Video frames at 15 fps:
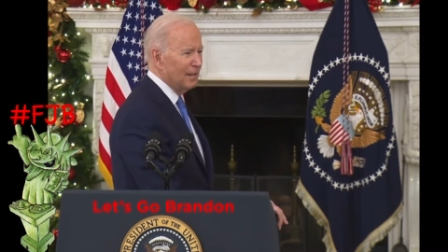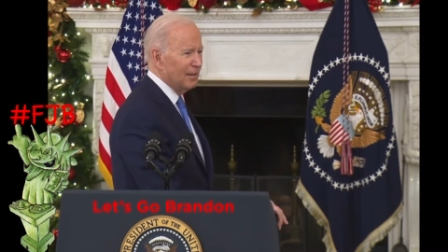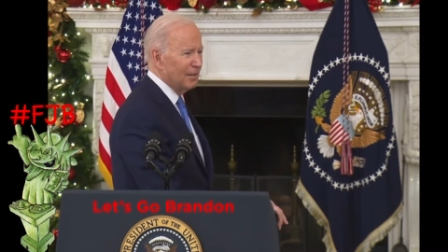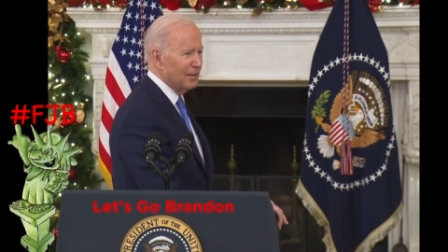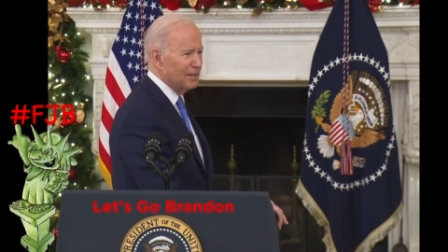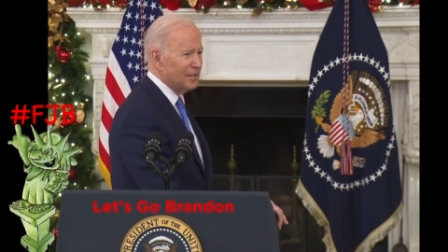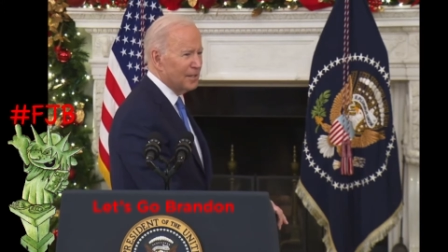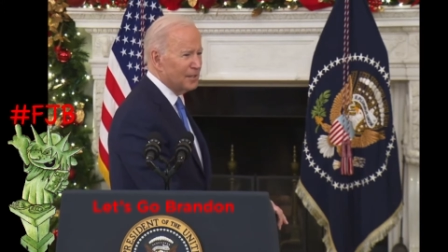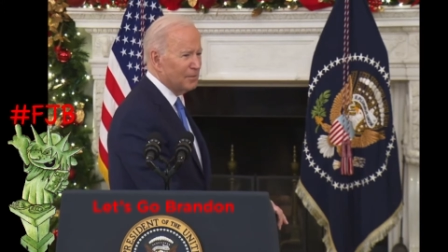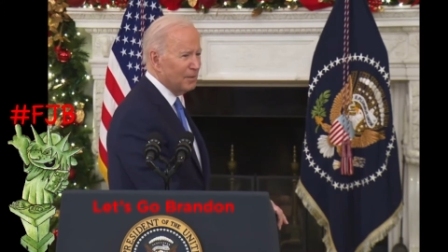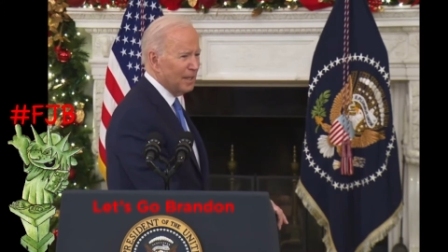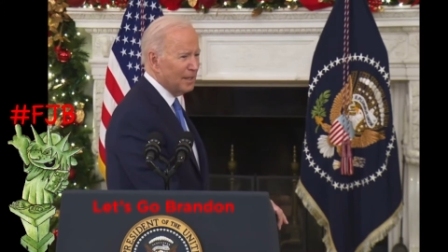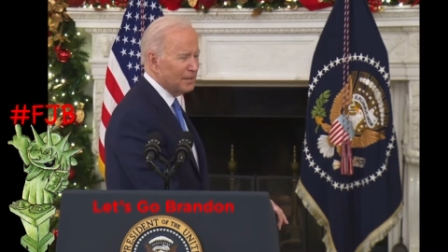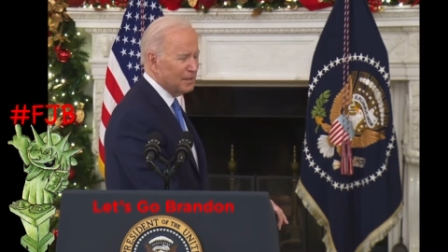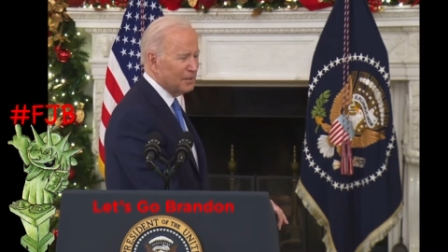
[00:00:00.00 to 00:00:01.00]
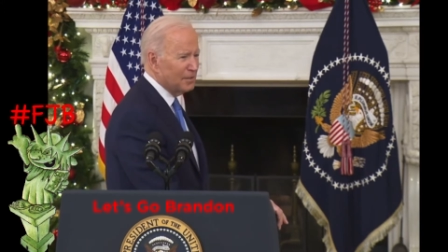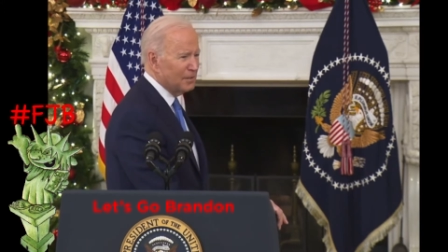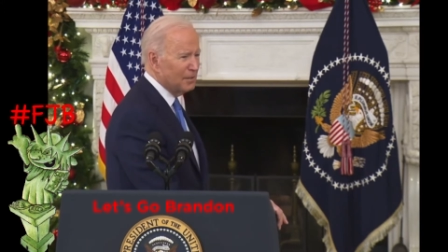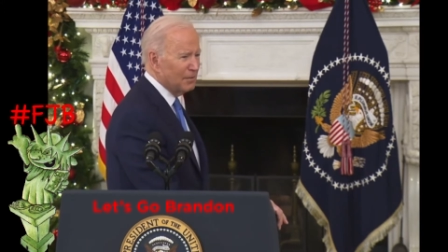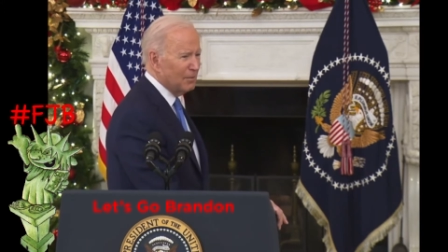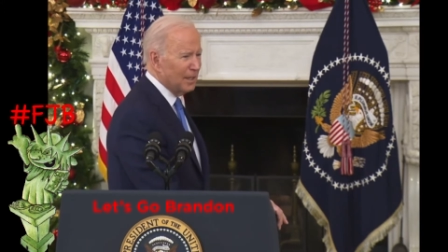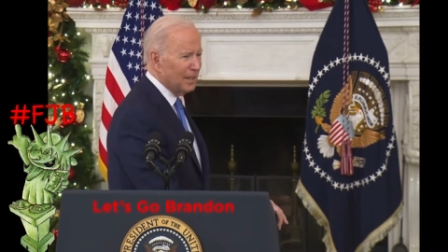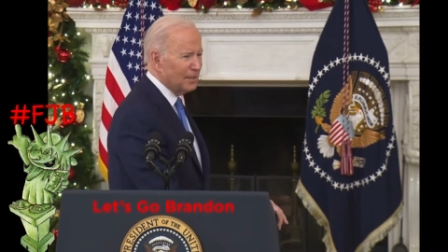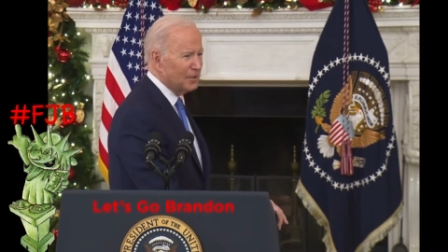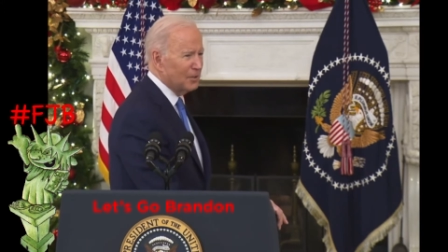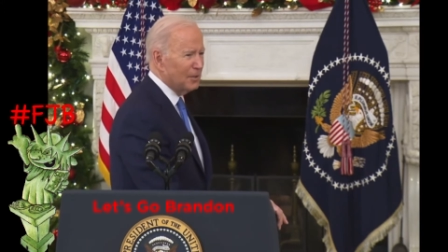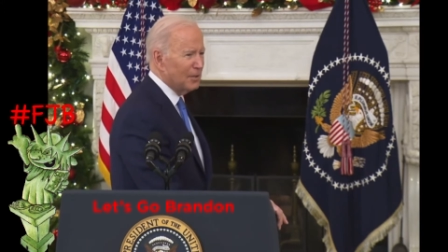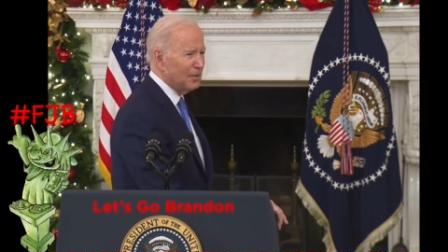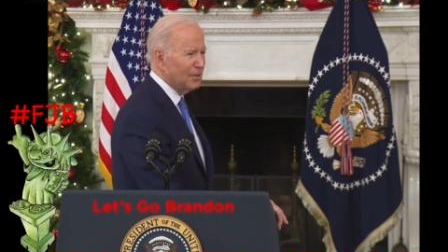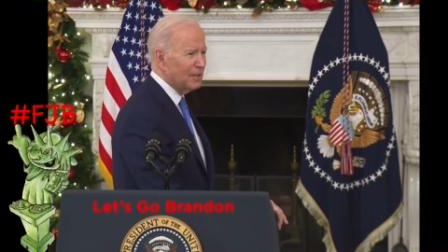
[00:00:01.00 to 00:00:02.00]
In a situation, we got we got
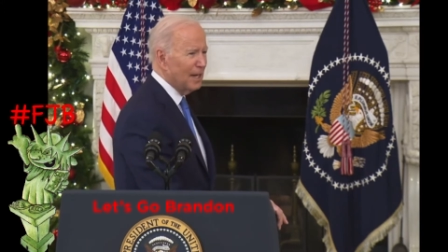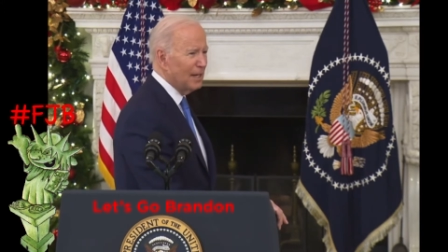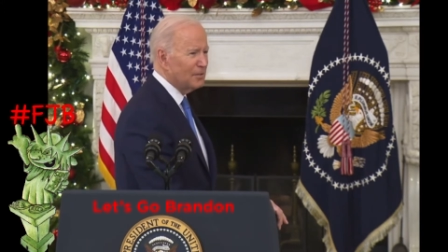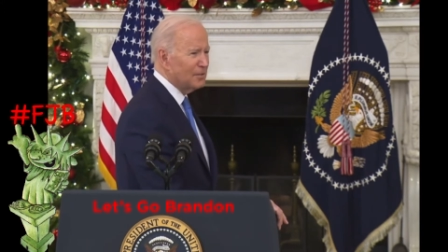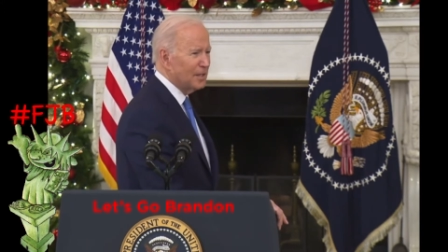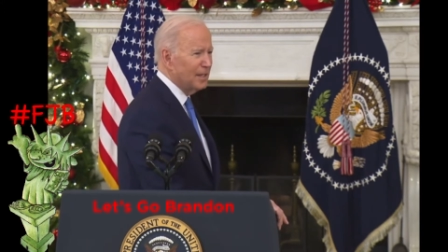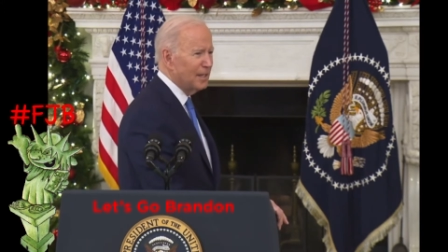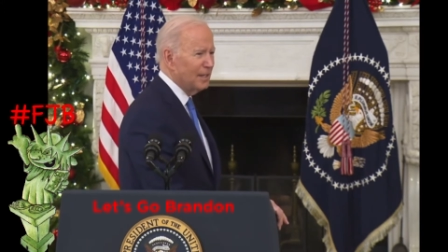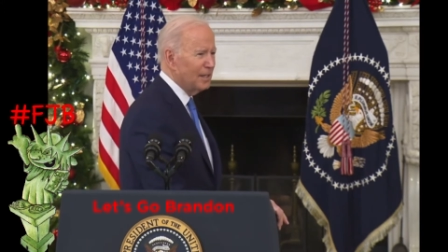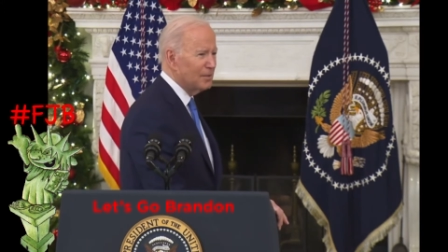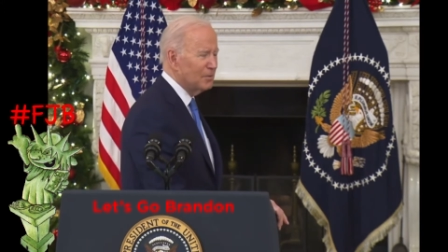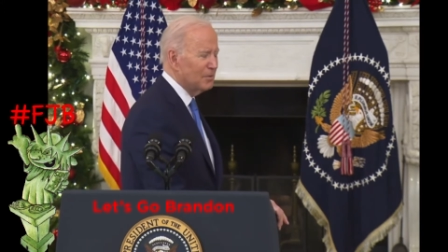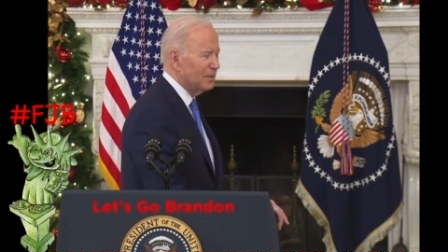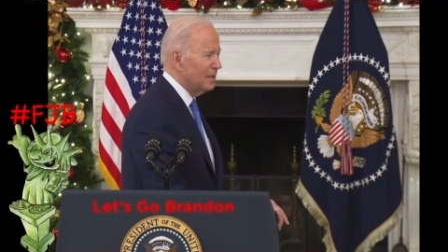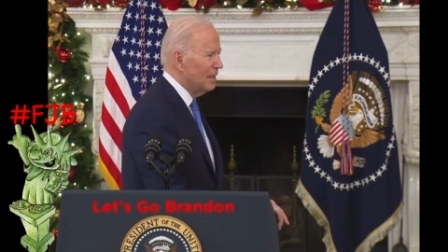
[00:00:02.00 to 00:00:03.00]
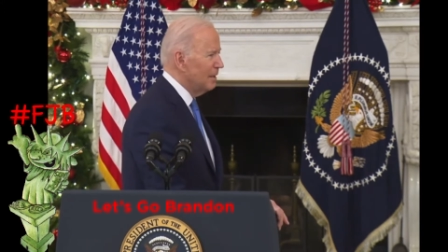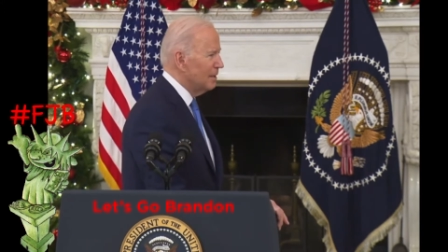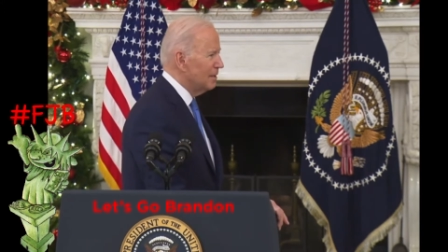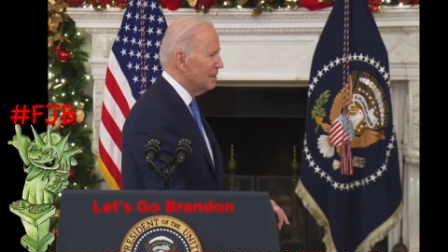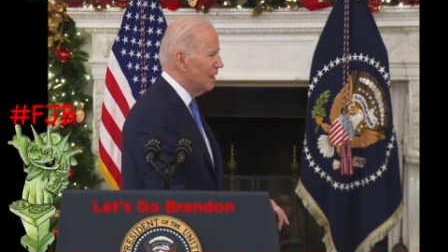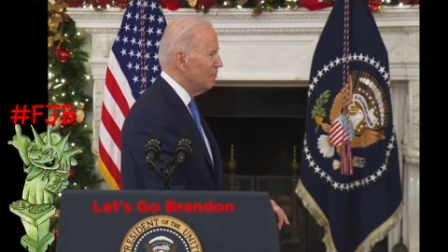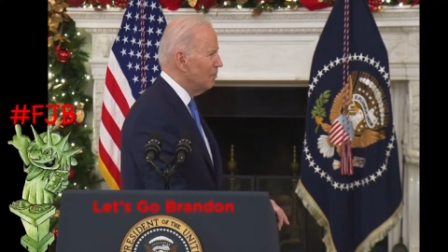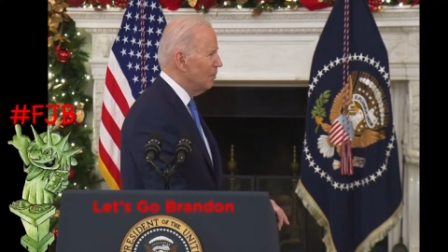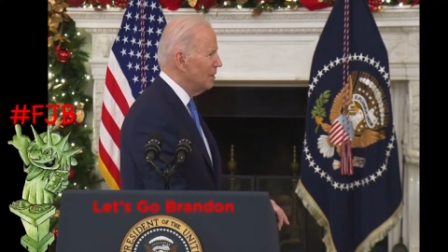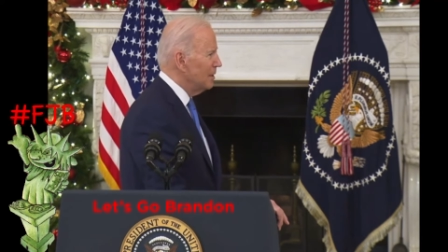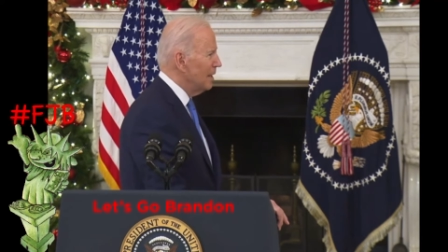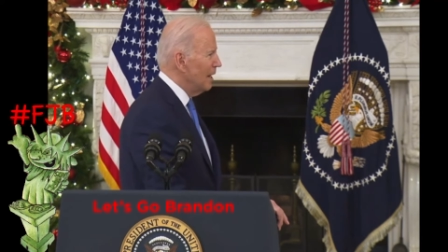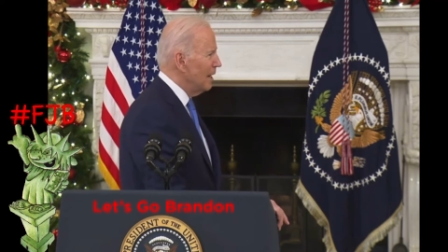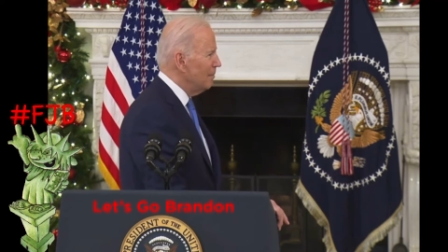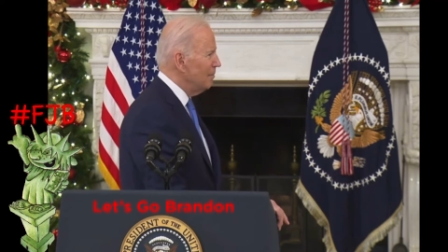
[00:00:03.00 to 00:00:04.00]
two hundred thousand kids with type one
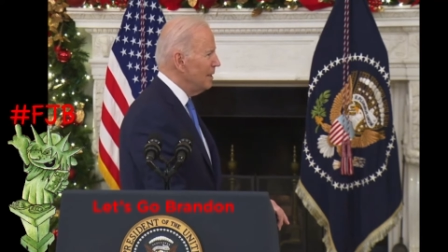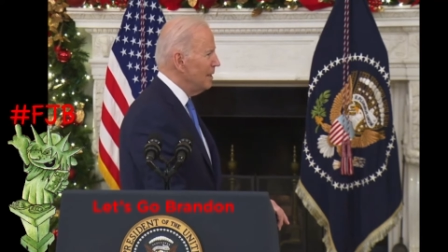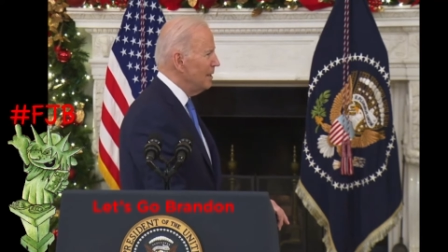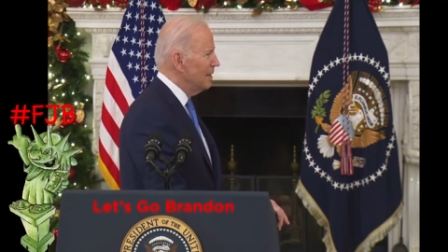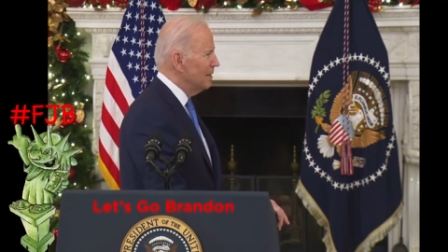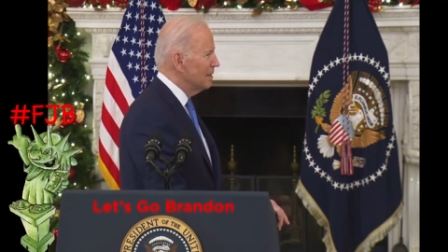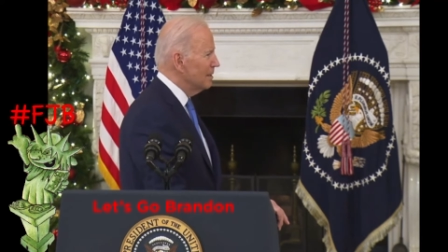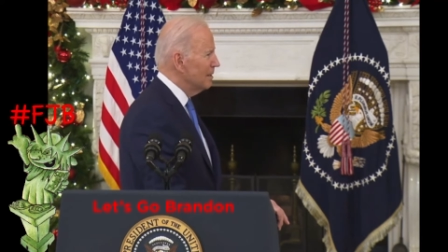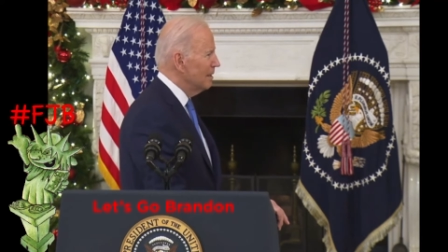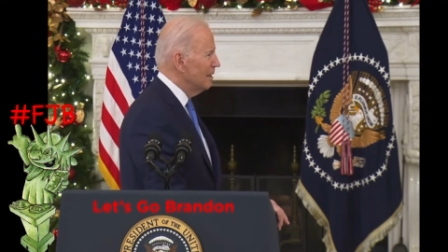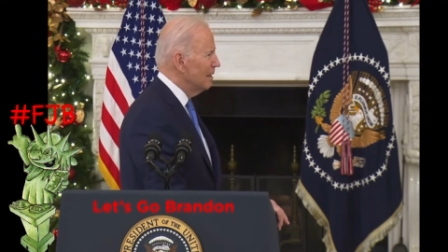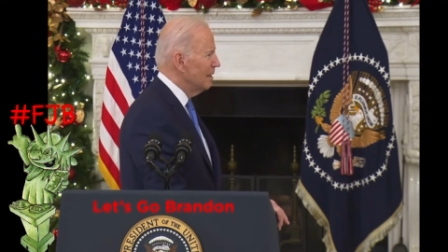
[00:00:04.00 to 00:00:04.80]
diabetes.